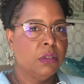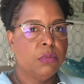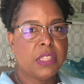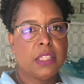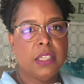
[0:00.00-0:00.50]

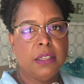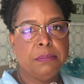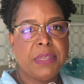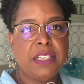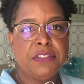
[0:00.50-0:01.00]
with the
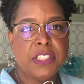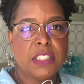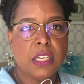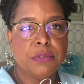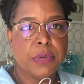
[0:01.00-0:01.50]

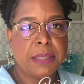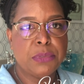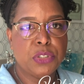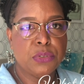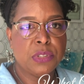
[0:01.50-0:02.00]
benefits of grape
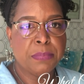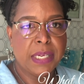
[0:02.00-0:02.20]
juice,